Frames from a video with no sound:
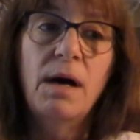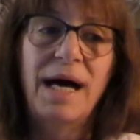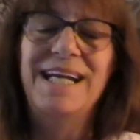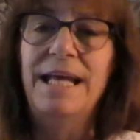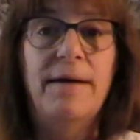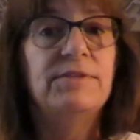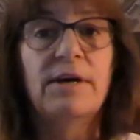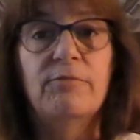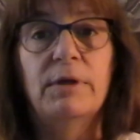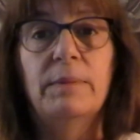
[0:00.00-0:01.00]
I didn't have
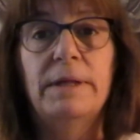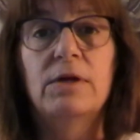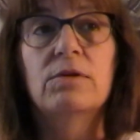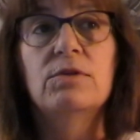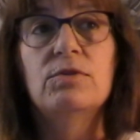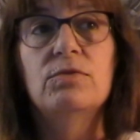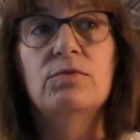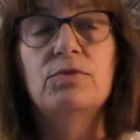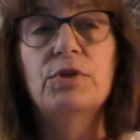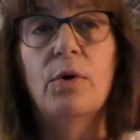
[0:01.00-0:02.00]
7mm,
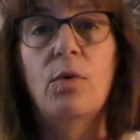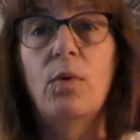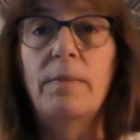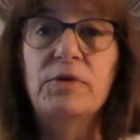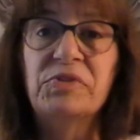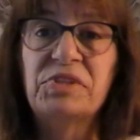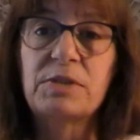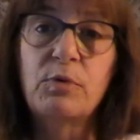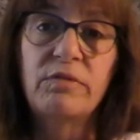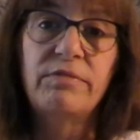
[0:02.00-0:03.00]
so I'm using
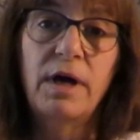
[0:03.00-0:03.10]
6.5.